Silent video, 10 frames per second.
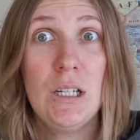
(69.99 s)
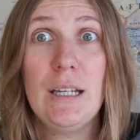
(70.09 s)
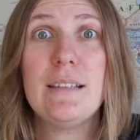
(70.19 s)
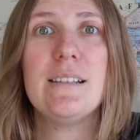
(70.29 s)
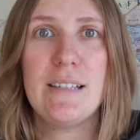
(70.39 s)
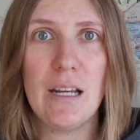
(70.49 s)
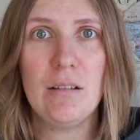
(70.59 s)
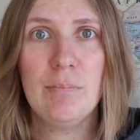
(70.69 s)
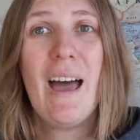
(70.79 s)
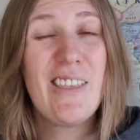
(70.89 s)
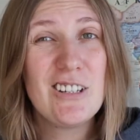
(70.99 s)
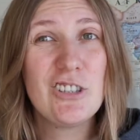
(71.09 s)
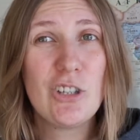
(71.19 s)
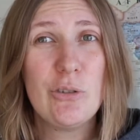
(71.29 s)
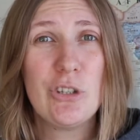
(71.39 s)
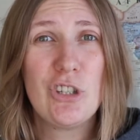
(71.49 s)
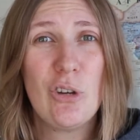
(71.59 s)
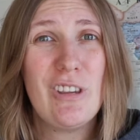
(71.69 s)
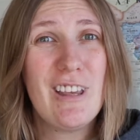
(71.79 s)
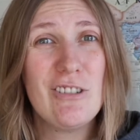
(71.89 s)
It's insane. And that just goes to
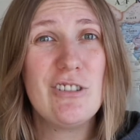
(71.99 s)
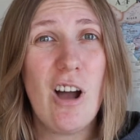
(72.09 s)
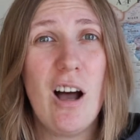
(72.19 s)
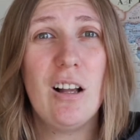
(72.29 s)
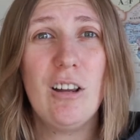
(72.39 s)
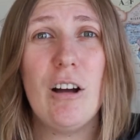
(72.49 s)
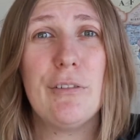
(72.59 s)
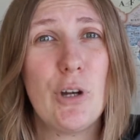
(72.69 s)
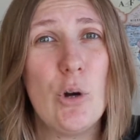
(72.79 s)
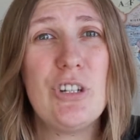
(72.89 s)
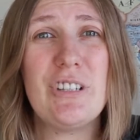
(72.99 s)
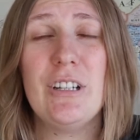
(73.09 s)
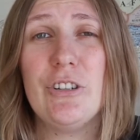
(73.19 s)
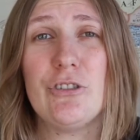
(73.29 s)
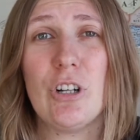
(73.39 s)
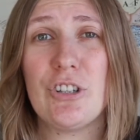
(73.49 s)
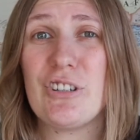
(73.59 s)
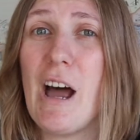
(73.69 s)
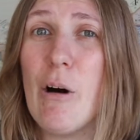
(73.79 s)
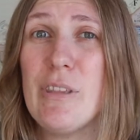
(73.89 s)
show that there's not a lot of coaches and
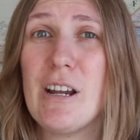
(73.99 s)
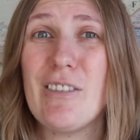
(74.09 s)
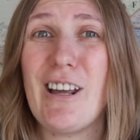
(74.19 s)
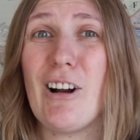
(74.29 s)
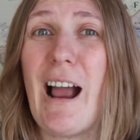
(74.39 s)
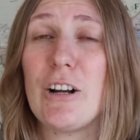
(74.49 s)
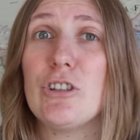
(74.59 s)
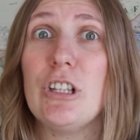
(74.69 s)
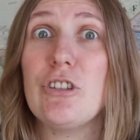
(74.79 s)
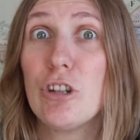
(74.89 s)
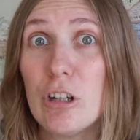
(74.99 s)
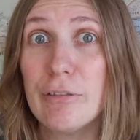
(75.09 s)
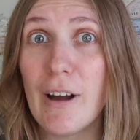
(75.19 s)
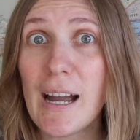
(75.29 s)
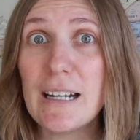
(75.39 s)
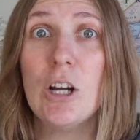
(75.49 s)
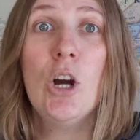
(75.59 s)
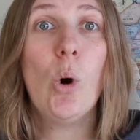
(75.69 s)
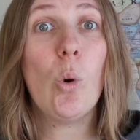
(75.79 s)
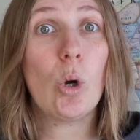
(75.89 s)
instructors out there that are actually certified
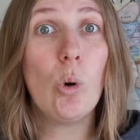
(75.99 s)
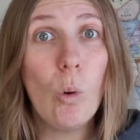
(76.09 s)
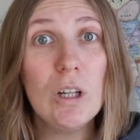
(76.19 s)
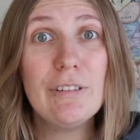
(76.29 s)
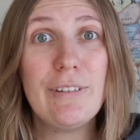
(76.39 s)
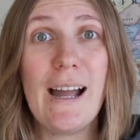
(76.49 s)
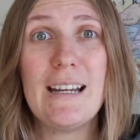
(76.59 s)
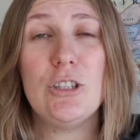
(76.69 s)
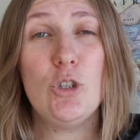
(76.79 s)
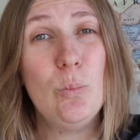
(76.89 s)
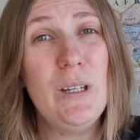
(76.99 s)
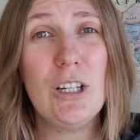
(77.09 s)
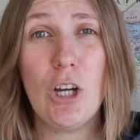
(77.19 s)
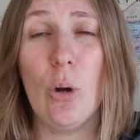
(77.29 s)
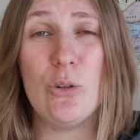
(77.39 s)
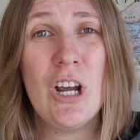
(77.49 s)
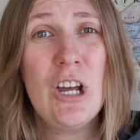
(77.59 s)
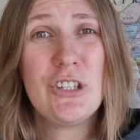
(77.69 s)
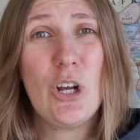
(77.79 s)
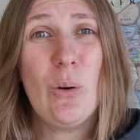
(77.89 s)
or qualified to be a coach.
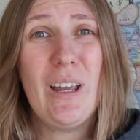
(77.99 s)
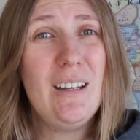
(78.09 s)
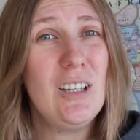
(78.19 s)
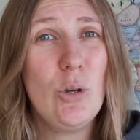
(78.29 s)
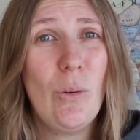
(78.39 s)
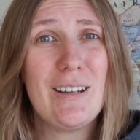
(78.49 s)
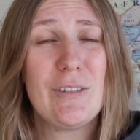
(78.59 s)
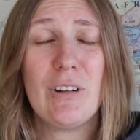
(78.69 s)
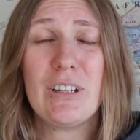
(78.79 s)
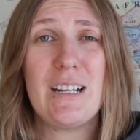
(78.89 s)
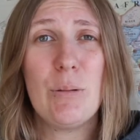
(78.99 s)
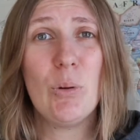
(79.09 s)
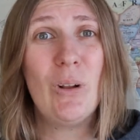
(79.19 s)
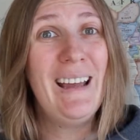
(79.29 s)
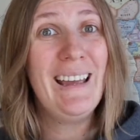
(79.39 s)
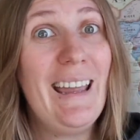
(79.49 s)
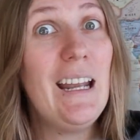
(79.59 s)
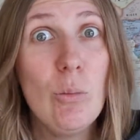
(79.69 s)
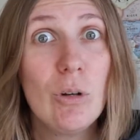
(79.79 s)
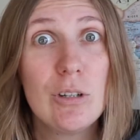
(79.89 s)
So in the US, for example,
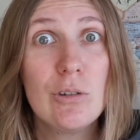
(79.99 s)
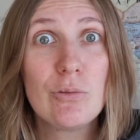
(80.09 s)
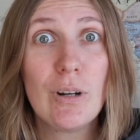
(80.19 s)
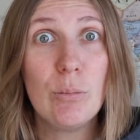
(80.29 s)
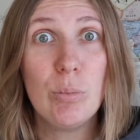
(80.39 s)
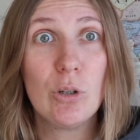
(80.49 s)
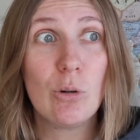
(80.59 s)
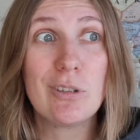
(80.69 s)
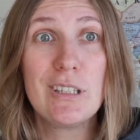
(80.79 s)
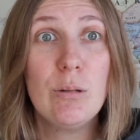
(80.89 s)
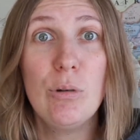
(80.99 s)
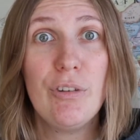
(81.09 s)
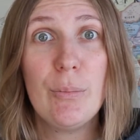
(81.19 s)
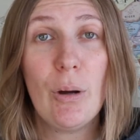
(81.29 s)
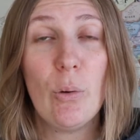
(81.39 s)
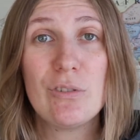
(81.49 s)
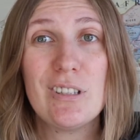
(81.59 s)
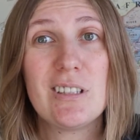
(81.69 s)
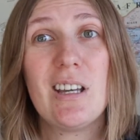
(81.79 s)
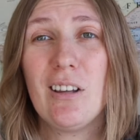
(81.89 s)
anyone who's read a book or seen a movie about
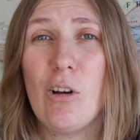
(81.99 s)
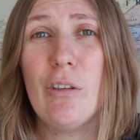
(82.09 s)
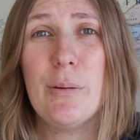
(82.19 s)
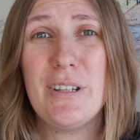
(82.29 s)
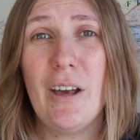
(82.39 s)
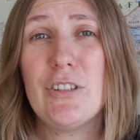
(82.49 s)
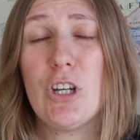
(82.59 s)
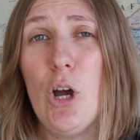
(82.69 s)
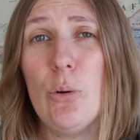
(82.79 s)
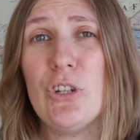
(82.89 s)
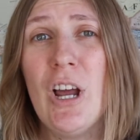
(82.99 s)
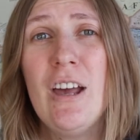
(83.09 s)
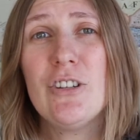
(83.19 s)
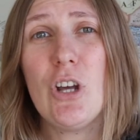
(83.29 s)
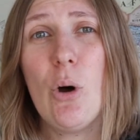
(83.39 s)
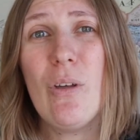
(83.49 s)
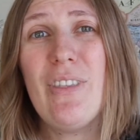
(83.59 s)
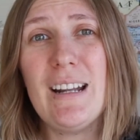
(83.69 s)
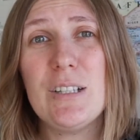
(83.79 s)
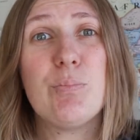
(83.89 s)
horses can call themselves a coach. So
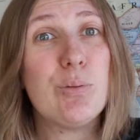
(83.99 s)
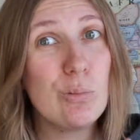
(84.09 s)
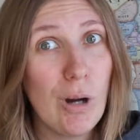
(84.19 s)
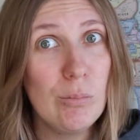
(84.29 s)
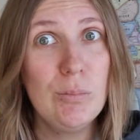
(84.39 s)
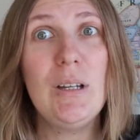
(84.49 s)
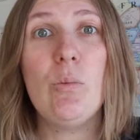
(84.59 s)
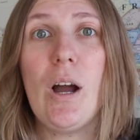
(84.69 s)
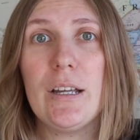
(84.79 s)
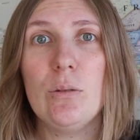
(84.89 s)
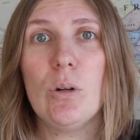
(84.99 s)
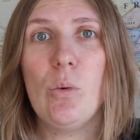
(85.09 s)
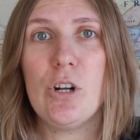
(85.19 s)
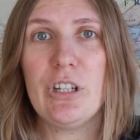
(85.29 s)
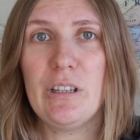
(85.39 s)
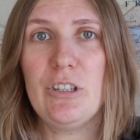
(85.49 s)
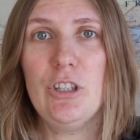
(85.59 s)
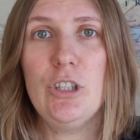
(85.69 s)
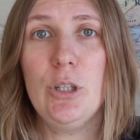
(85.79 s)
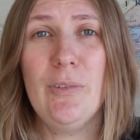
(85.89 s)
that is probably why you are watching this
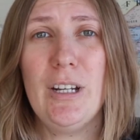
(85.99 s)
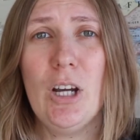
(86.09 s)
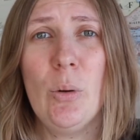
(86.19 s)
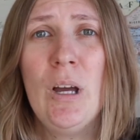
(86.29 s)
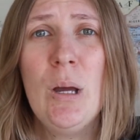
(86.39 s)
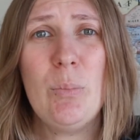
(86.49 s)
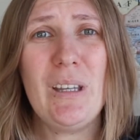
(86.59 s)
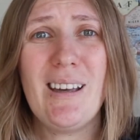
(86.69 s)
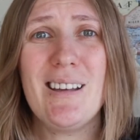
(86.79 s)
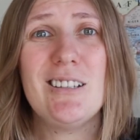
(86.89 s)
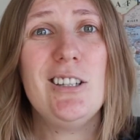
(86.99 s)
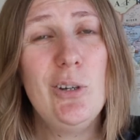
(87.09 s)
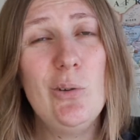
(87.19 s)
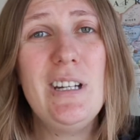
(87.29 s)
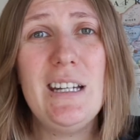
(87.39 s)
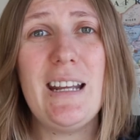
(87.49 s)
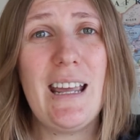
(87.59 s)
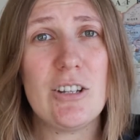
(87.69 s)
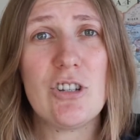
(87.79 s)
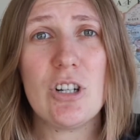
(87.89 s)
YouTube video, because you need
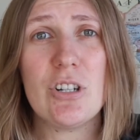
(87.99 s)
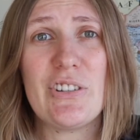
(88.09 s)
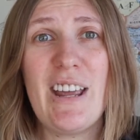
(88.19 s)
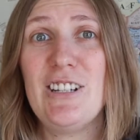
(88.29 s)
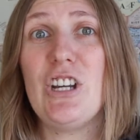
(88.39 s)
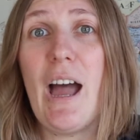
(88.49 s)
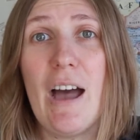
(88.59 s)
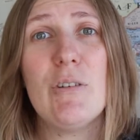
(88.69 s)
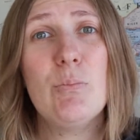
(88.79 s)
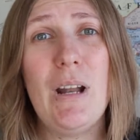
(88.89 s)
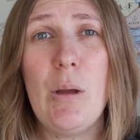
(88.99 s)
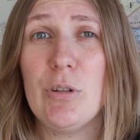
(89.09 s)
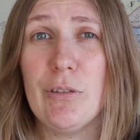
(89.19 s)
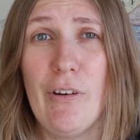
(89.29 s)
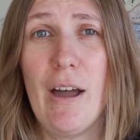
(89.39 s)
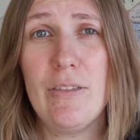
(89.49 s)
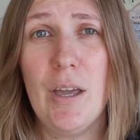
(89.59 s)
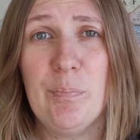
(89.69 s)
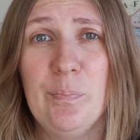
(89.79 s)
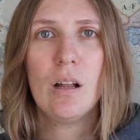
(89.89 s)
answers and you haven't been able to find
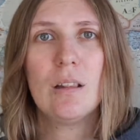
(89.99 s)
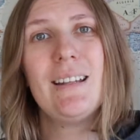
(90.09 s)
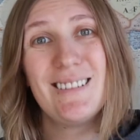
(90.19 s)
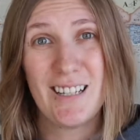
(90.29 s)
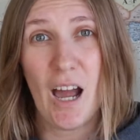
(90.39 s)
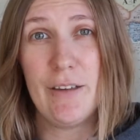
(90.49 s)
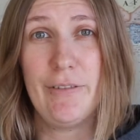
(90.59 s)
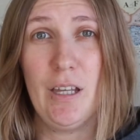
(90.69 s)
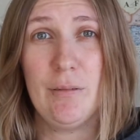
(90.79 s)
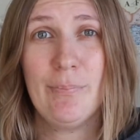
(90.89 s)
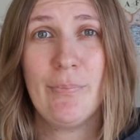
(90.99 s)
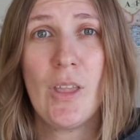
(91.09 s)
them. Let's dive in.